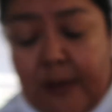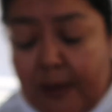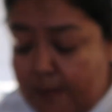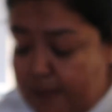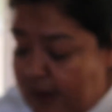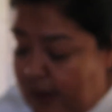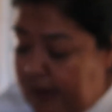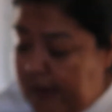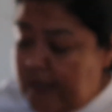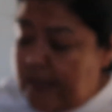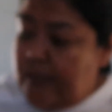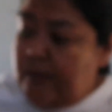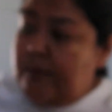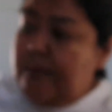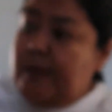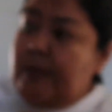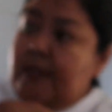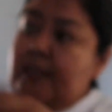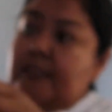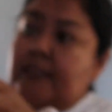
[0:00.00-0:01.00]
my bag soon
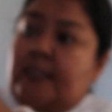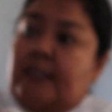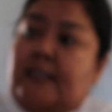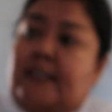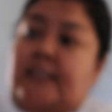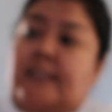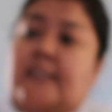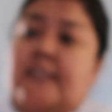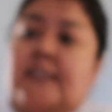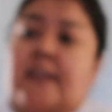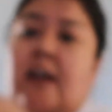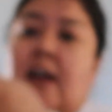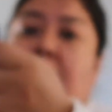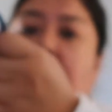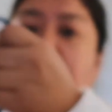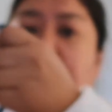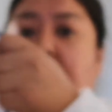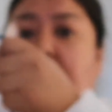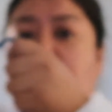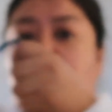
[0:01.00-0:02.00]
because this has
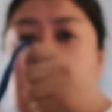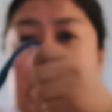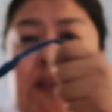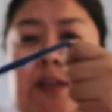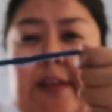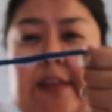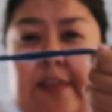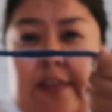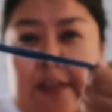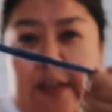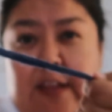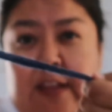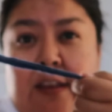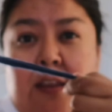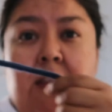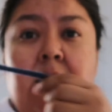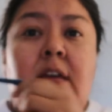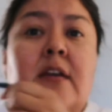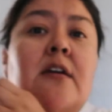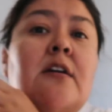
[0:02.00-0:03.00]
gotten like really thin